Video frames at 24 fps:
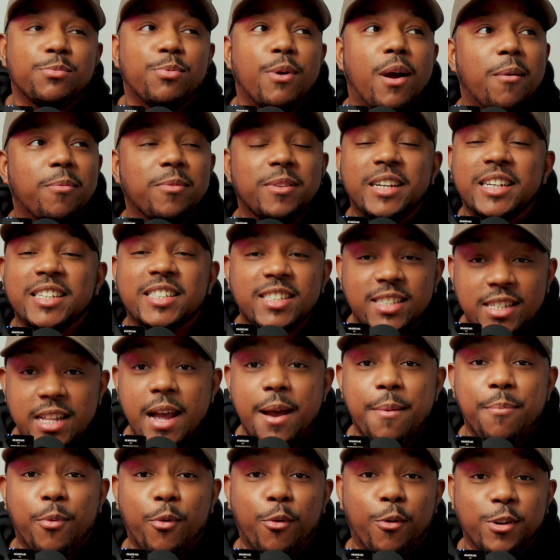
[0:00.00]
probably a
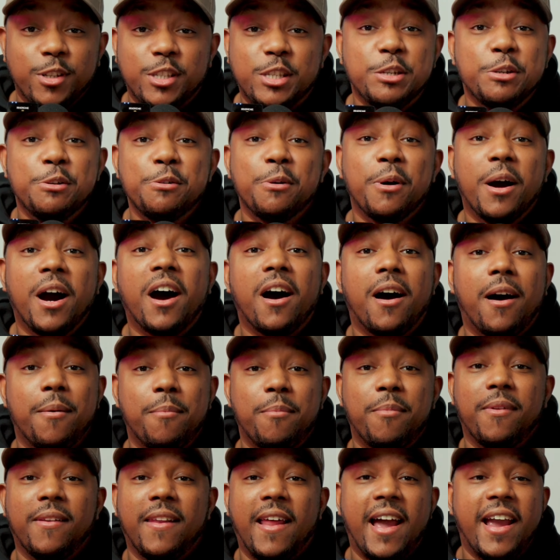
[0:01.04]
step or two up.
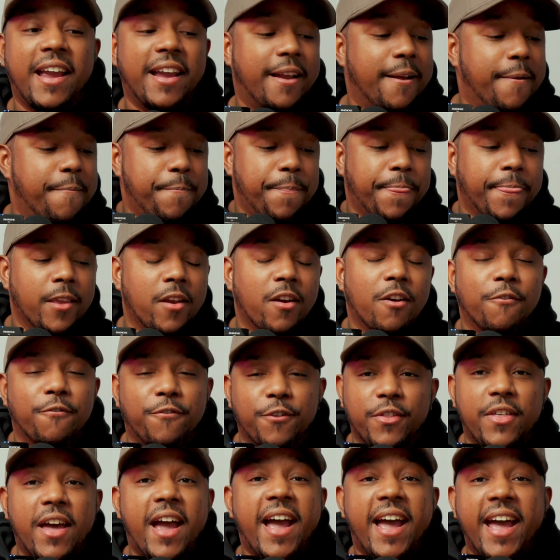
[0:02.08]
Like,
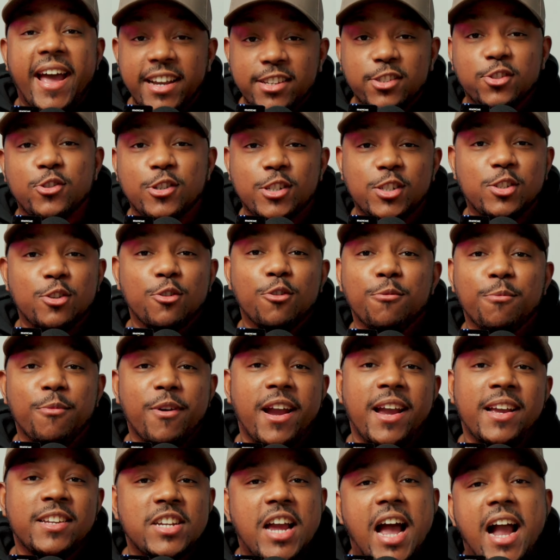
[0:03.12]
for that extra zoom
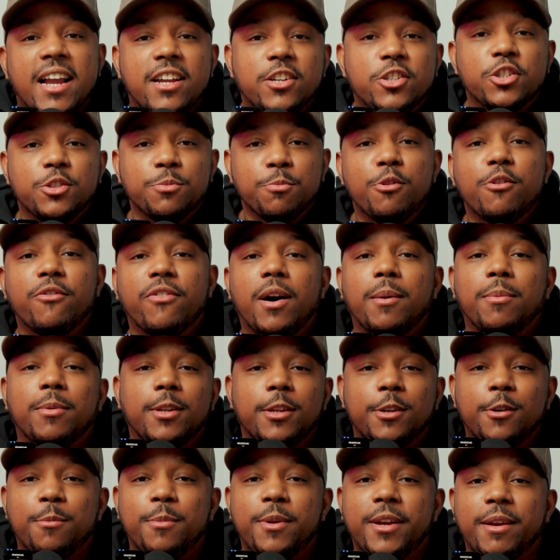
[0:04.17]
range, I can just move up a
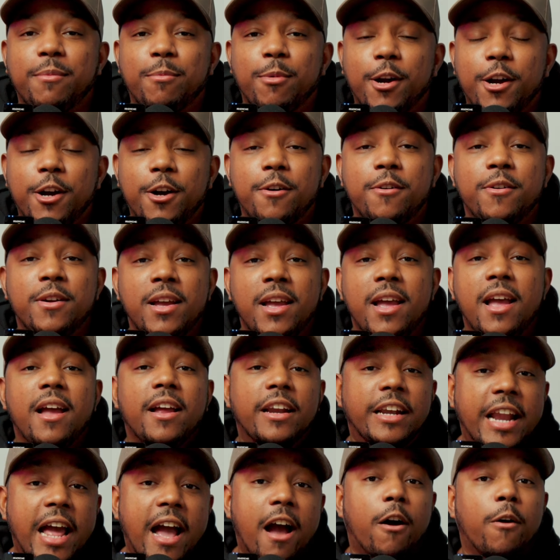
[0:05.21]
little bit, bro.
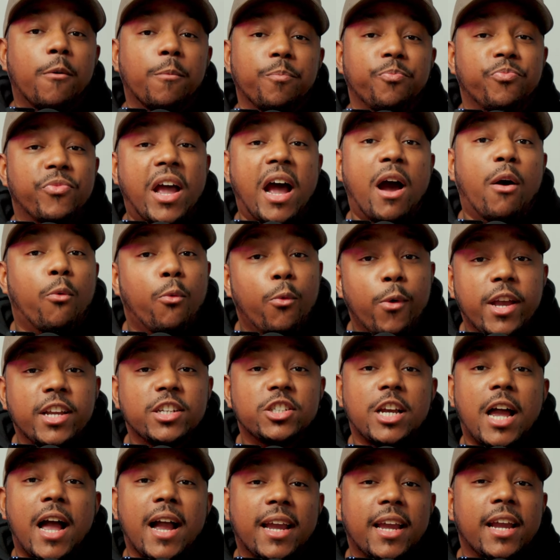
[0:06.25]
Now, I
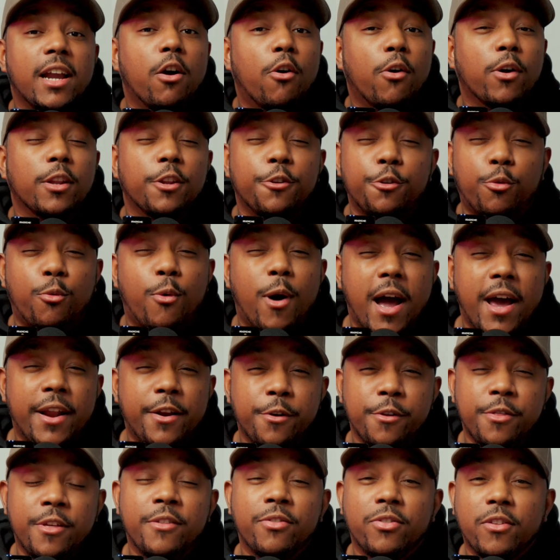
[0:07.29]
wish I can go a little
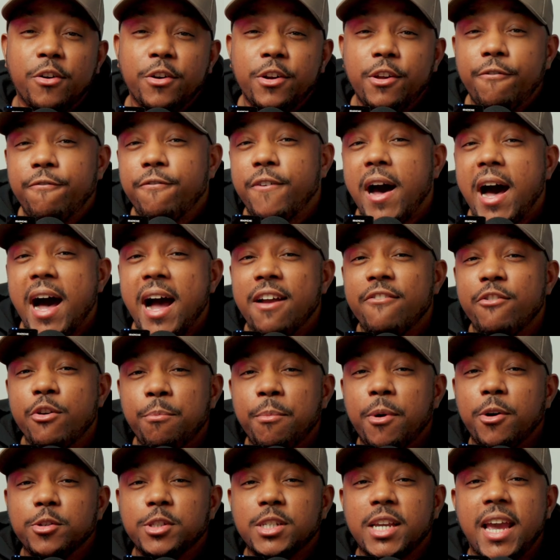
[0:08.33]
wider than 35 in
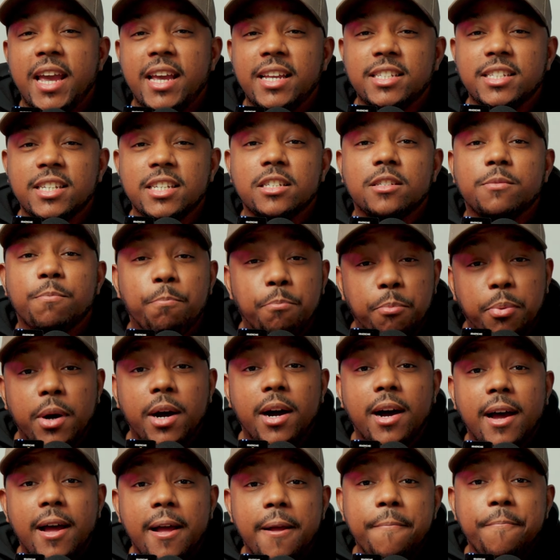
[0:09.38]
most cases,
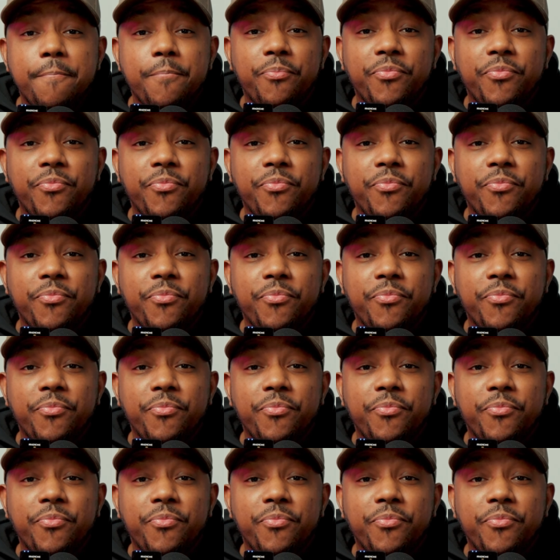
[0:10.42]
but